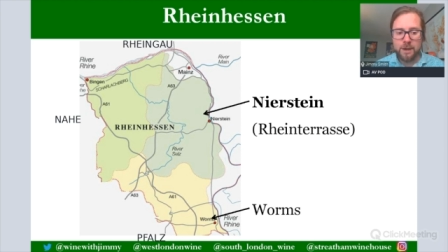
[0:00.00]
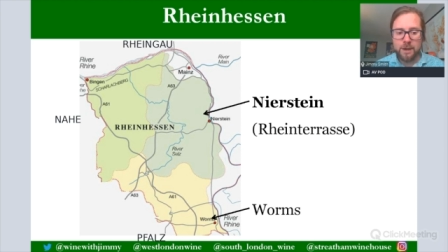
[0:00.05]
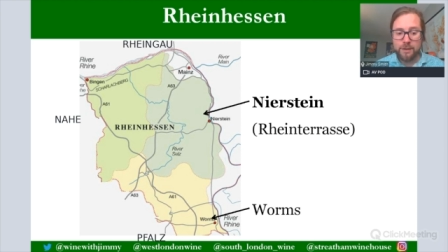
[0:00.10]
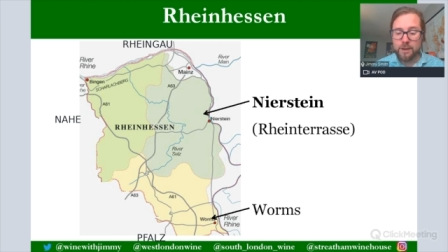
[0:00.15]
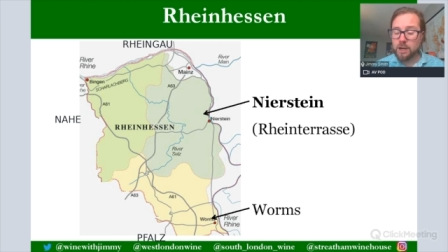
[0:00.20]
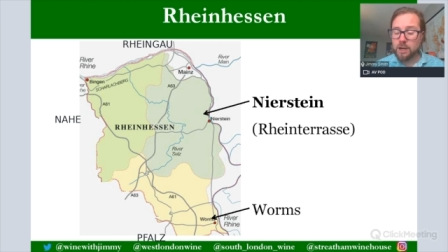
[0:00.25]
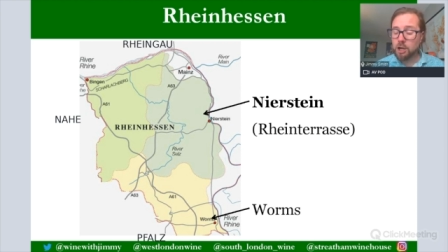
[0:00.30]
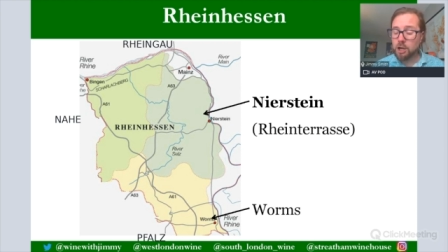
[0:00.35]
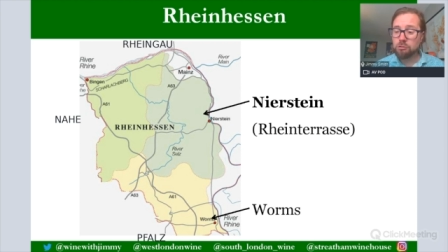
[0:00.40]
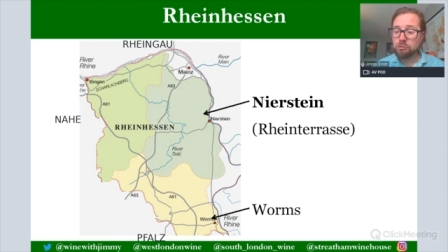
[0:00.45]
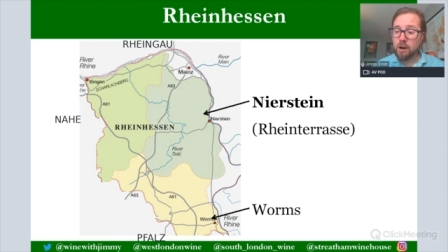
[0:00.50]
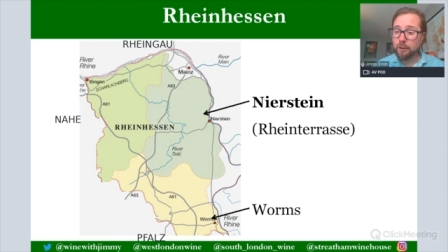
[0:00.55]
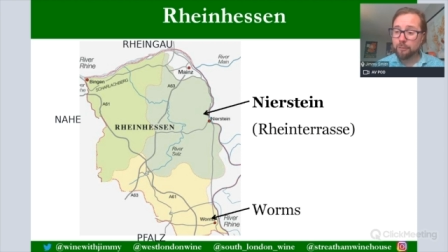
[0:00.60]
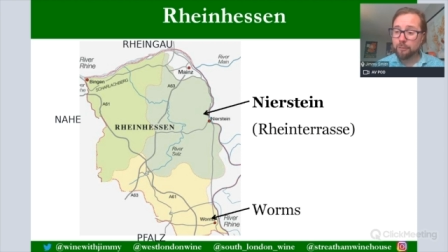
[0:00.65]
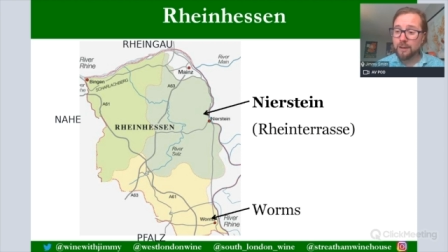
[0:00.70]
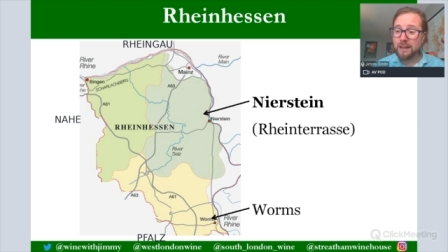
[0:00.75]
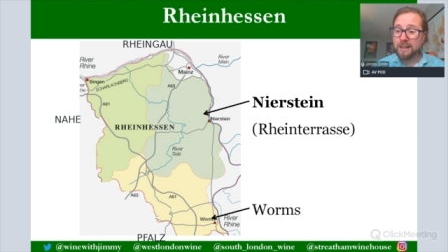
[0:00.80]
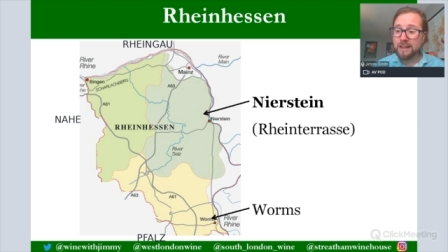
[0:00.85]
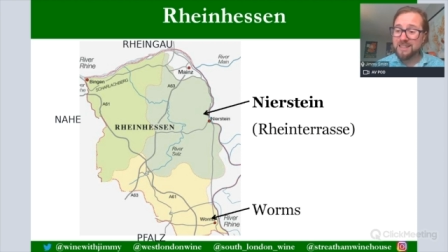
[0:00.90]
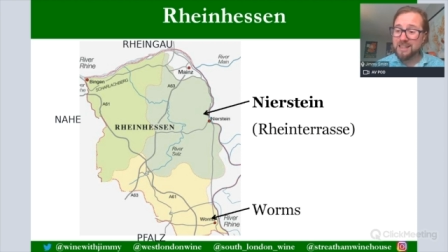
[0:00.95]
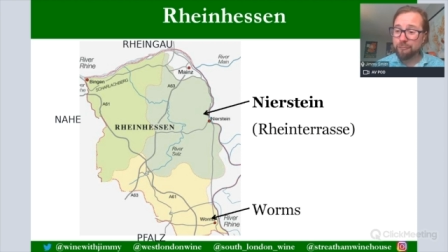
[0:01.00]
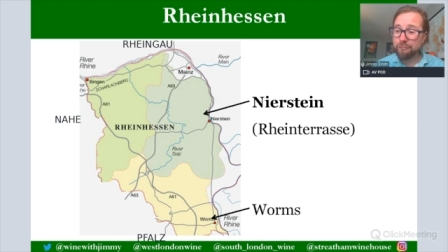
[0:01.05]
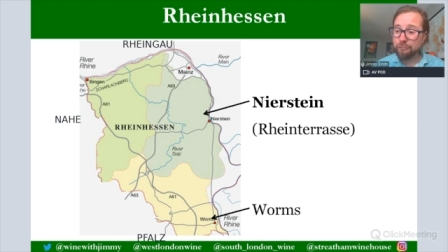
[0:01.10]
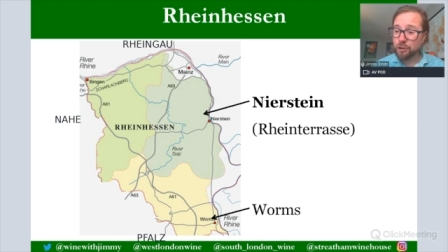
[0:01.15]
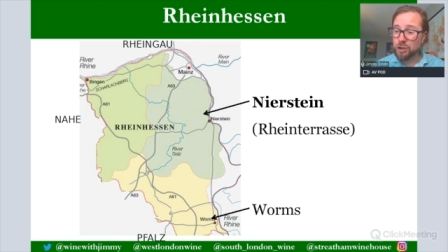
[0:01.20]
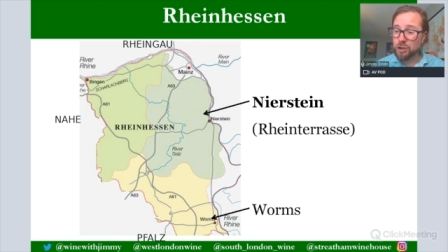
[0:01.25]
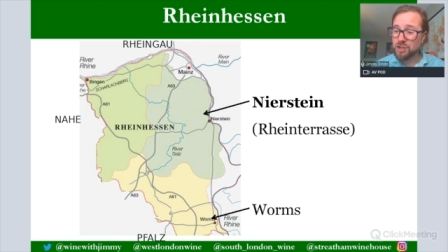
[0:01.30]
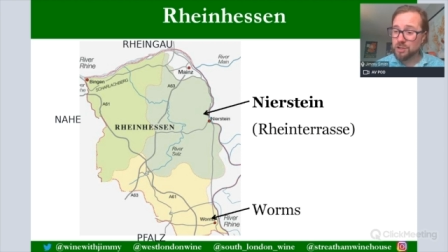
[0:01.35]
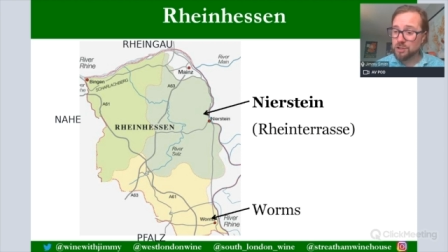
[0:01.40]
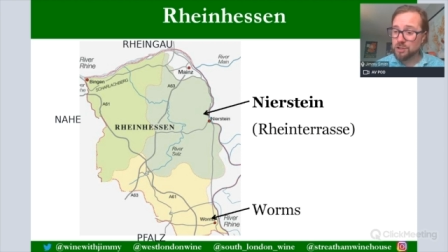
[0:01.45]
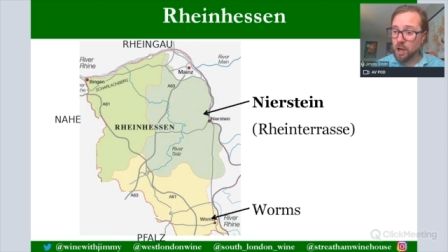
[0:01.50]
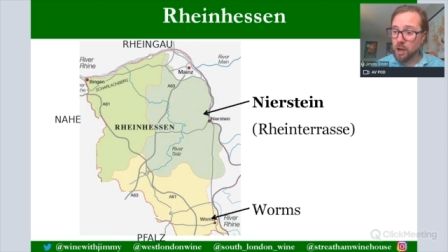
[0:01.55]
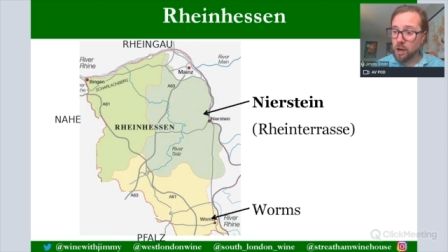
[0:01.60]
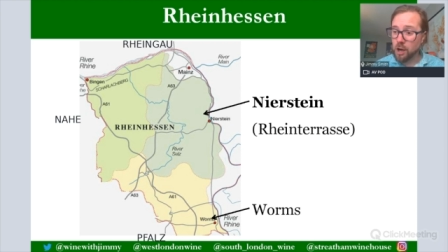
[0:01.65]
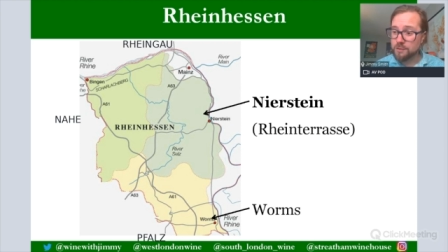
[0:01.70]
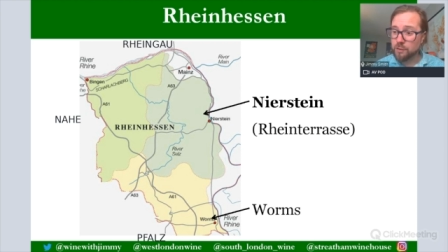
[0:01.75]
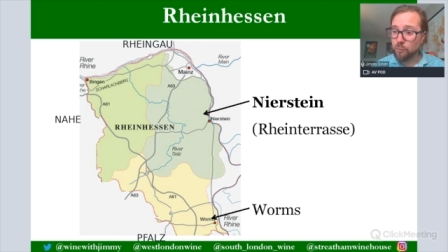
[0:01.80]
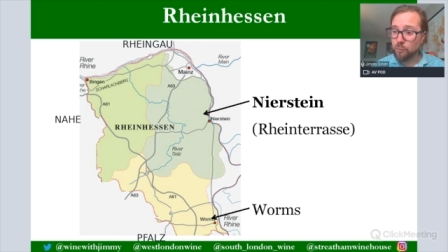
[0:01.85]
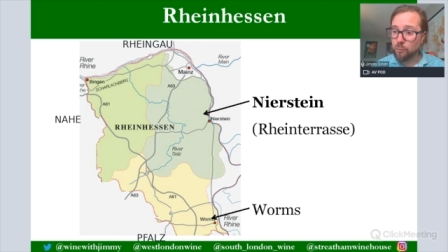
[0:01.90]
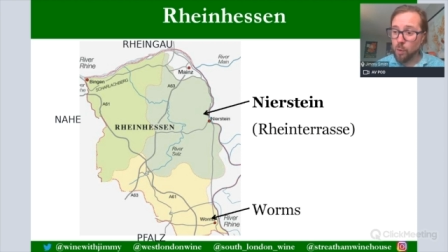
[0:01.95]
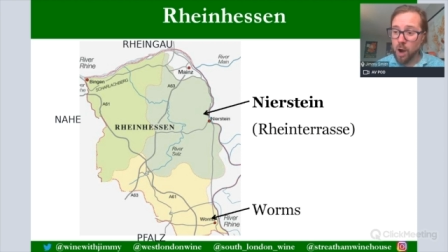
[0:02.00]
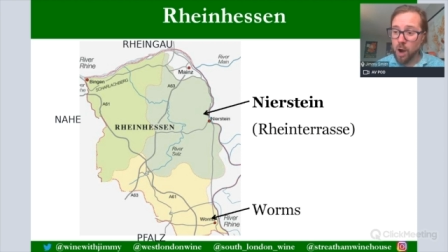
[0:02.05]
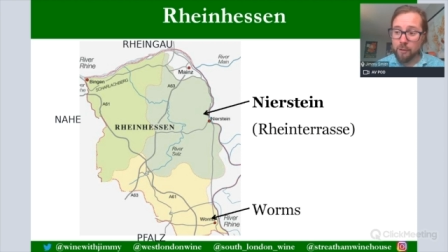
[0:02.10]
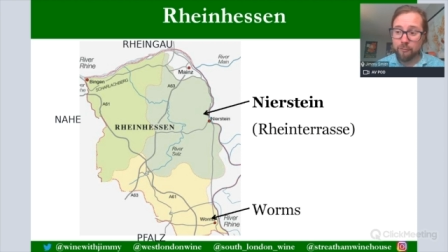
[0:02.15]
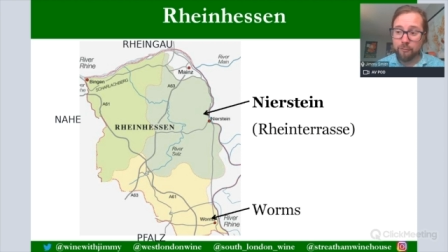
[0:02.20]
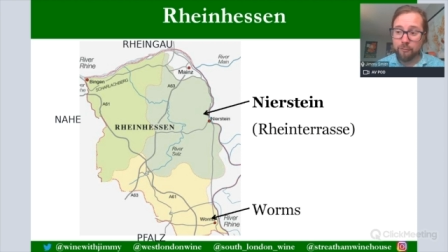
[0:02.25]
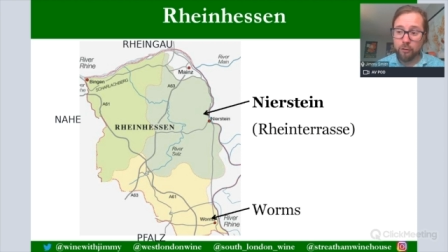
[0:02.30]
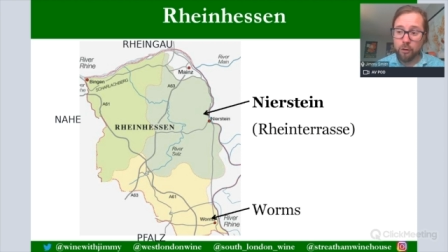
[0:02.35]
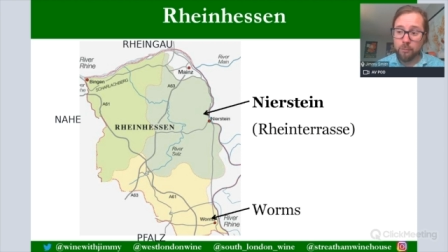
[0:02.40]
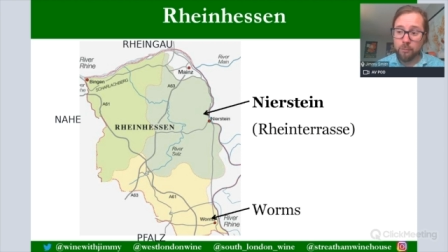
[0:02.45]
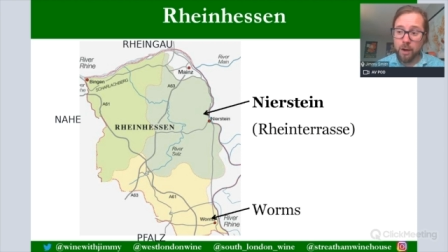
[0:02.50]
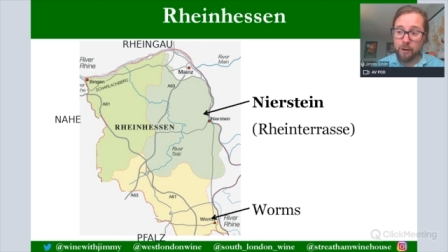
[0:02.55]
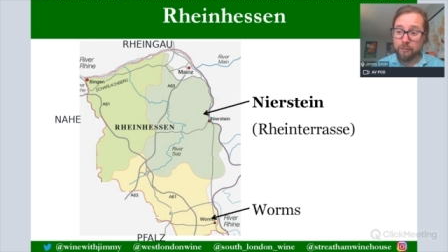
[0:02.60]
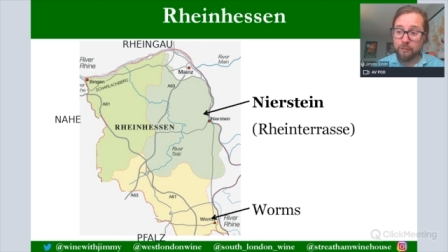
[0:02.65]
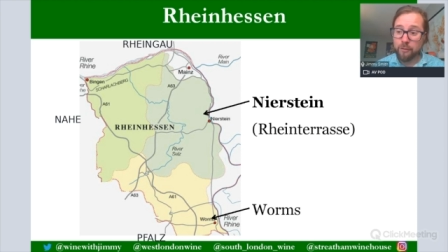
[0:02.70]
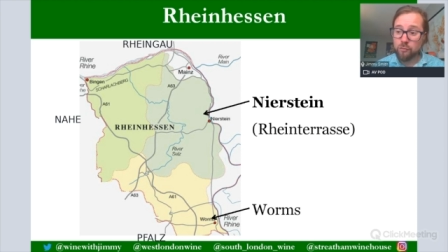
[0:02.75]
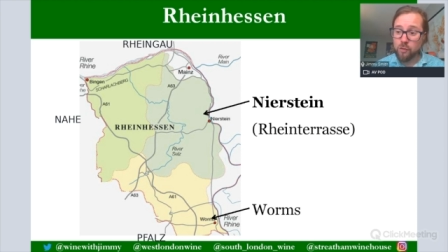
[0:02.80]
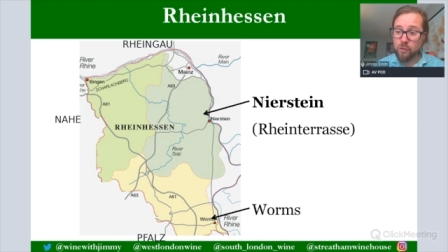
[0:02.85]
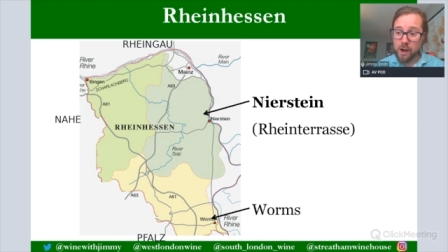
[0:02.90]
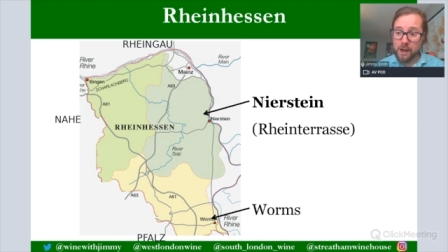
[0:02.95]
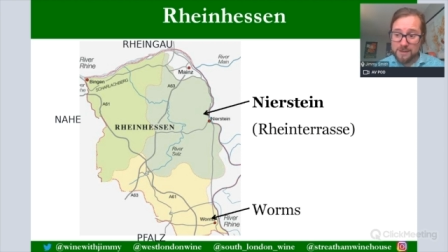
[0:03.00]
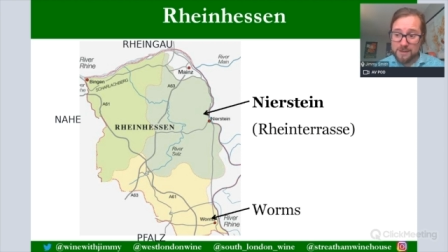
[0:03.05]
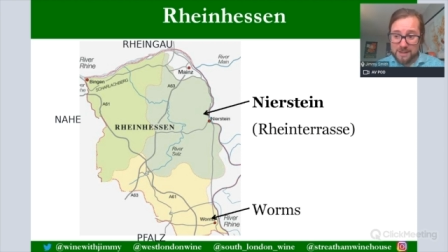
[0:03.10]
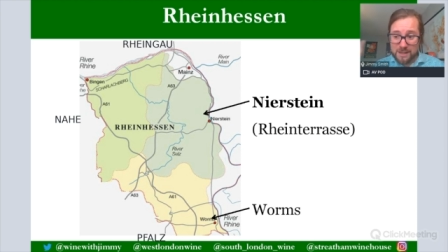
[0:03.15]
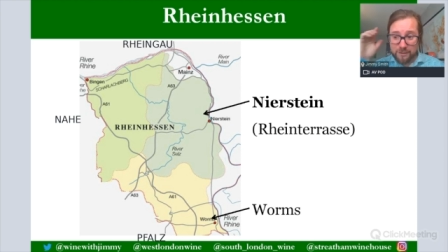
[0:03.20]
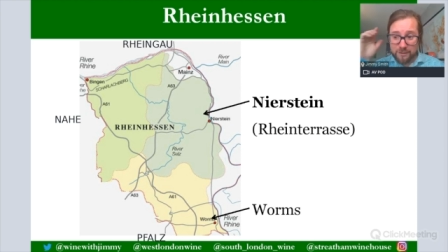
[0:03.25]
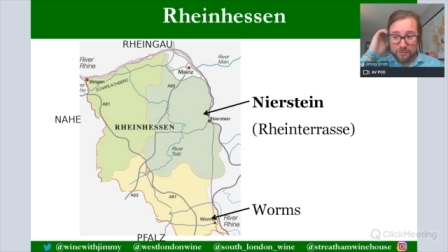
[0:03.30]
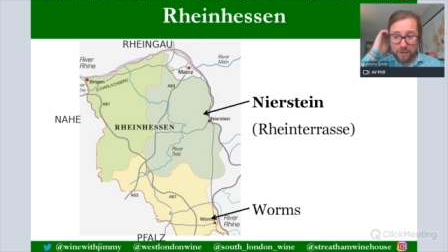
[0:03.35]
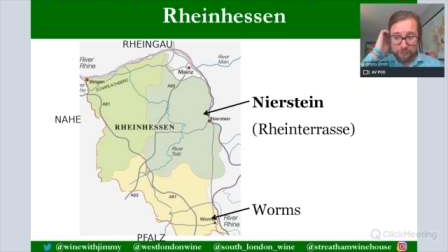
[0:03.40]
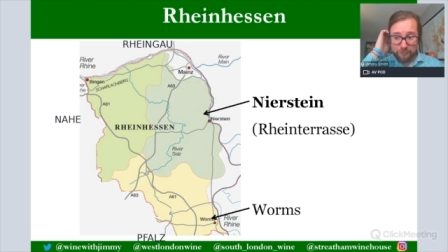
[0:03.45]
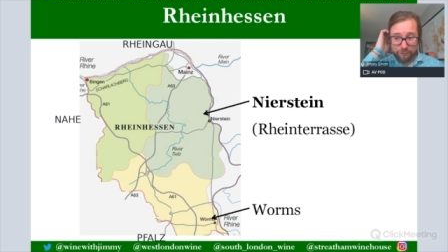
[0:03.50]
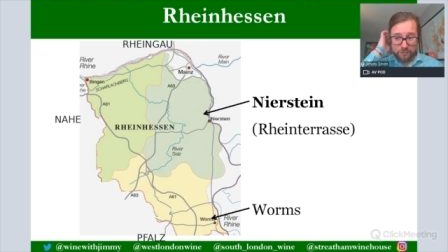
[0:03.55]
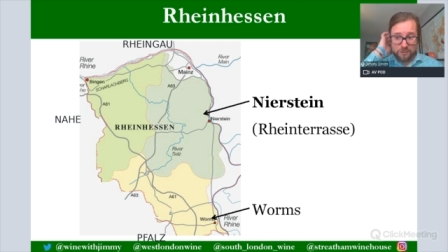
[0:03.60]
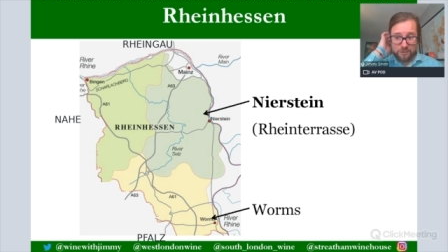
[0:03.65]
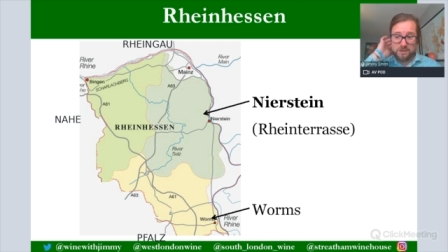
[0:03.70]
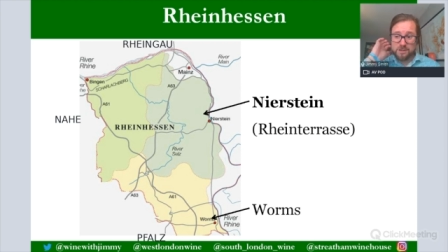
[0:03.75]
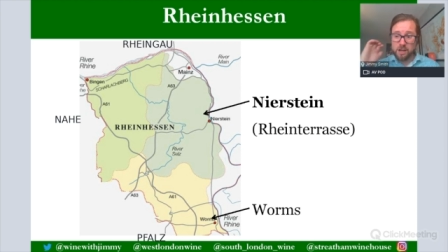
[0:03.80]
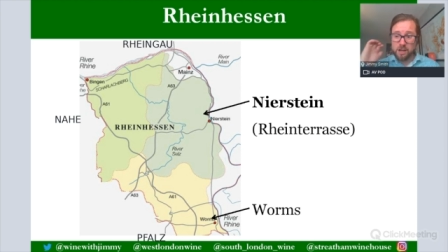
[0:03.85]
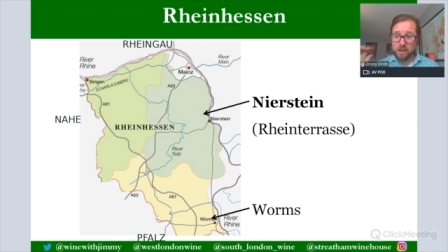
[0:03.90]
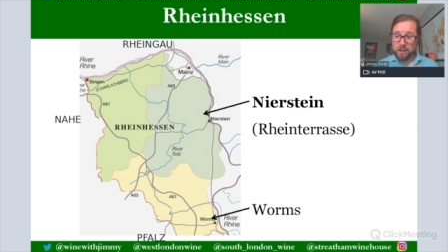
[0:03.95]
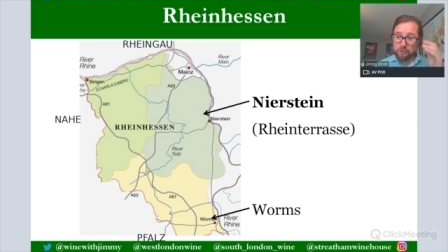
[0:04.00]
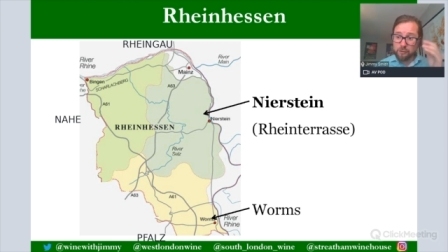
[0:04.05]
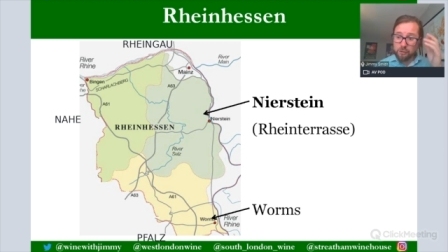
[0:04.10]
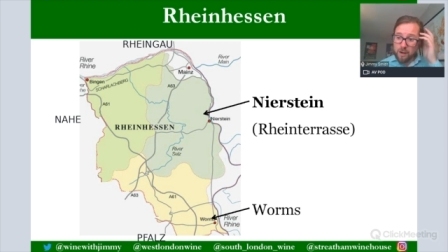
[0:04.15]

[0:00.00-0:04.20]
that are crafting different styles of wine from a variety of different style of